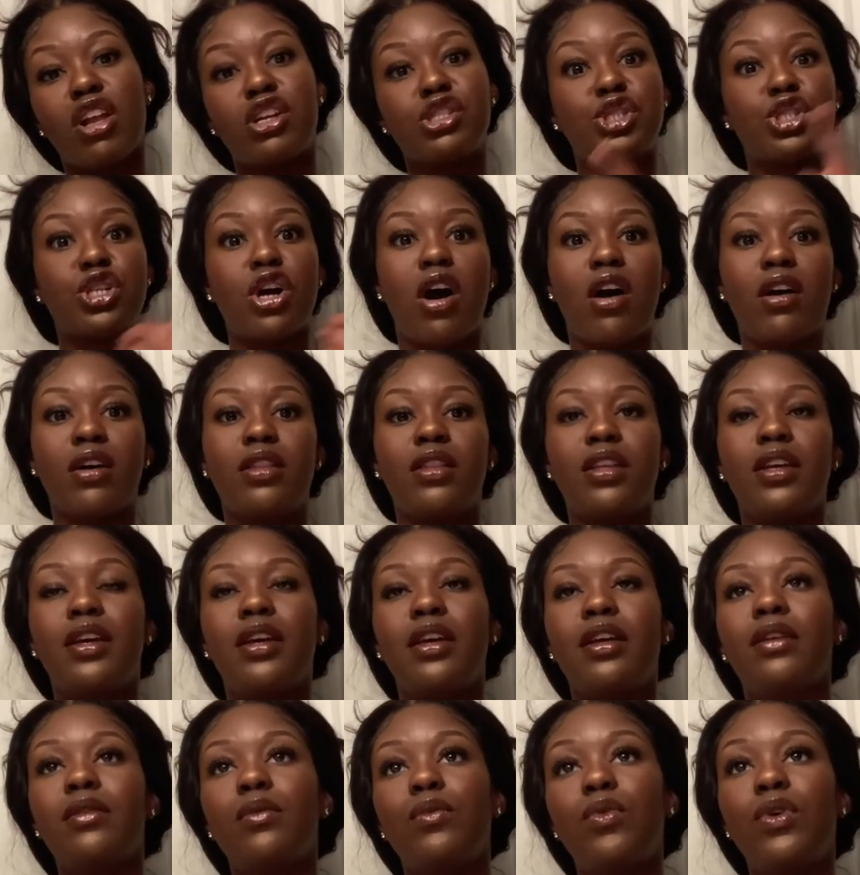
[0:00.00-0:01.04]
chocolate
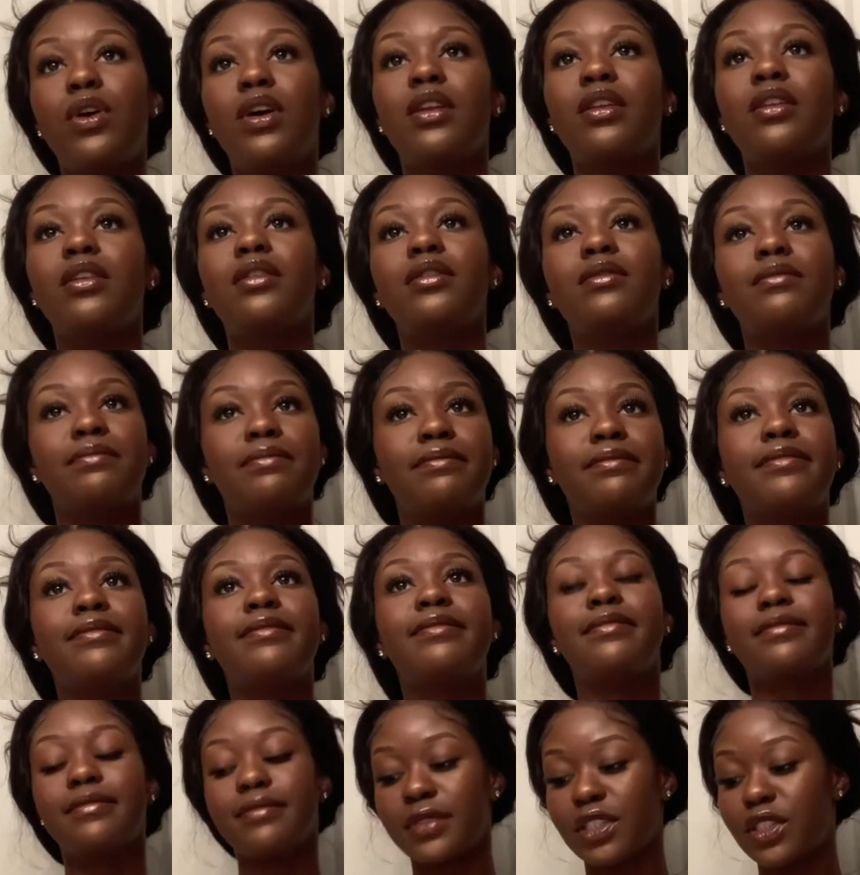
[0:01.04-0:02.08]
one
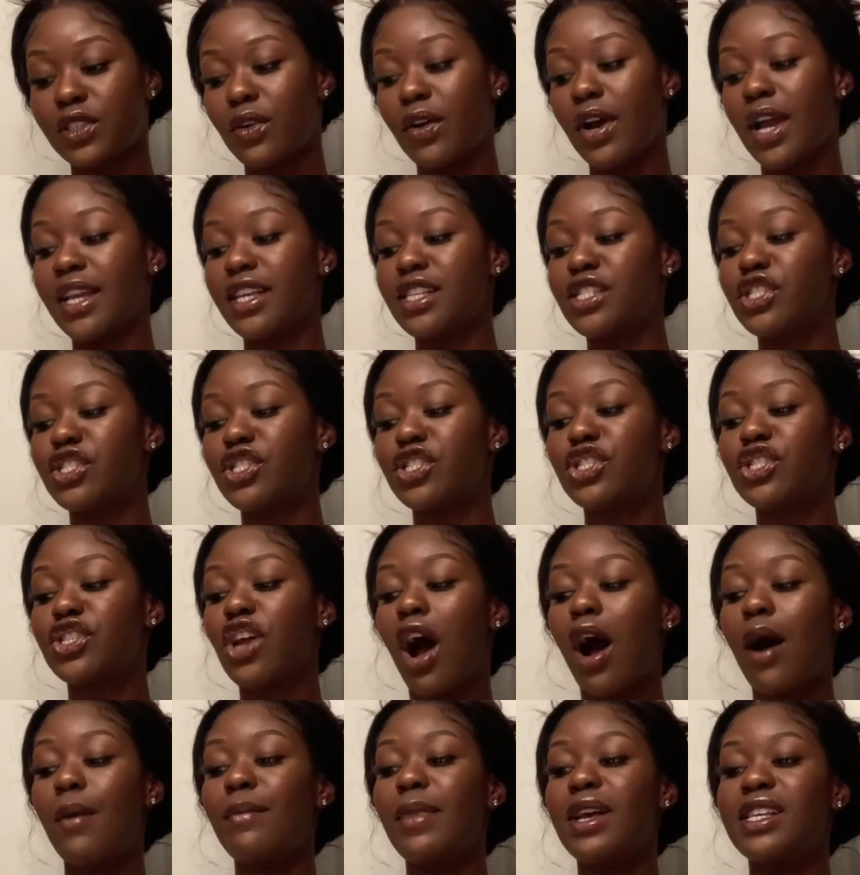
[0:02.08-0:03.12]
so I can
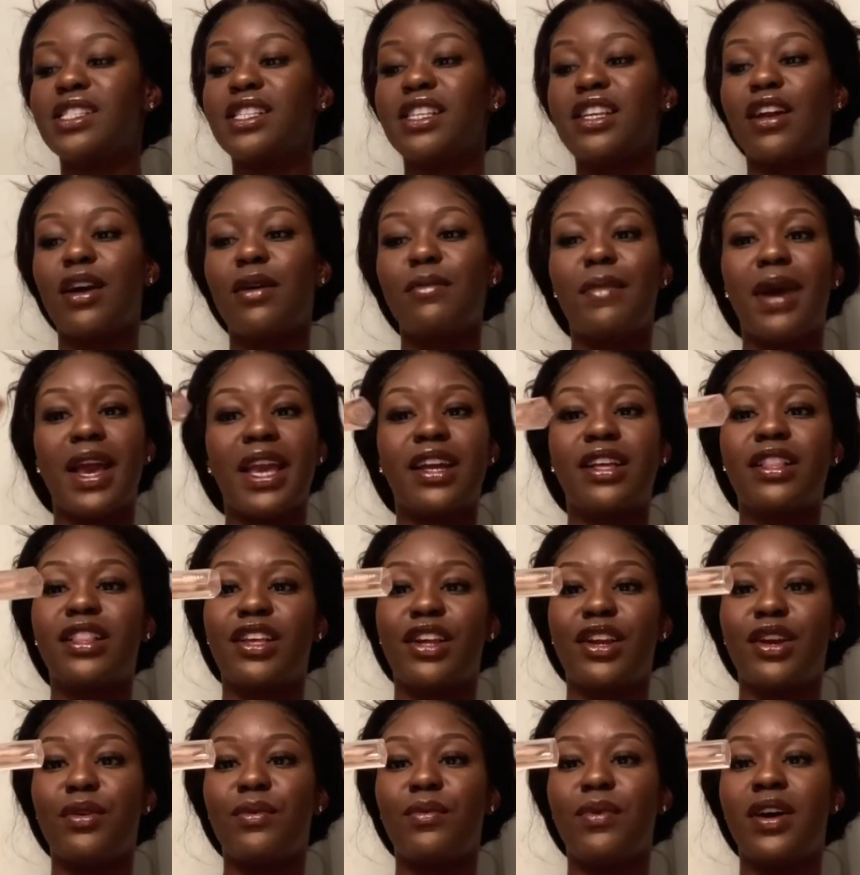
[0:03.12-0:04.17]
stop messing up my
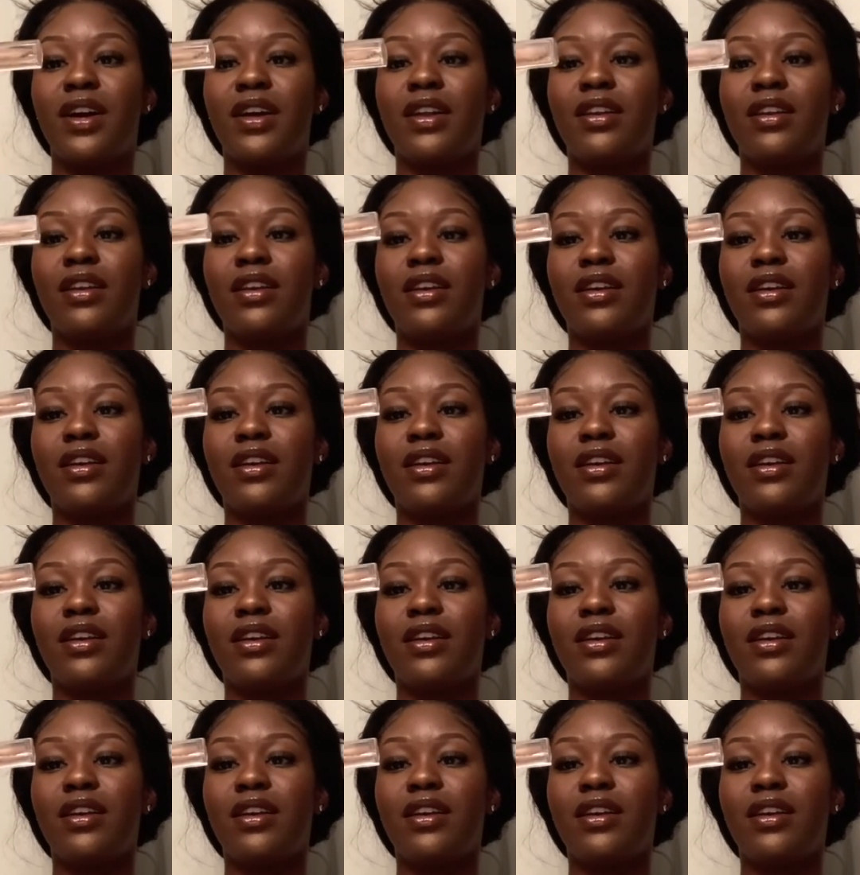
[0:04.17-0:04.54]
clear one.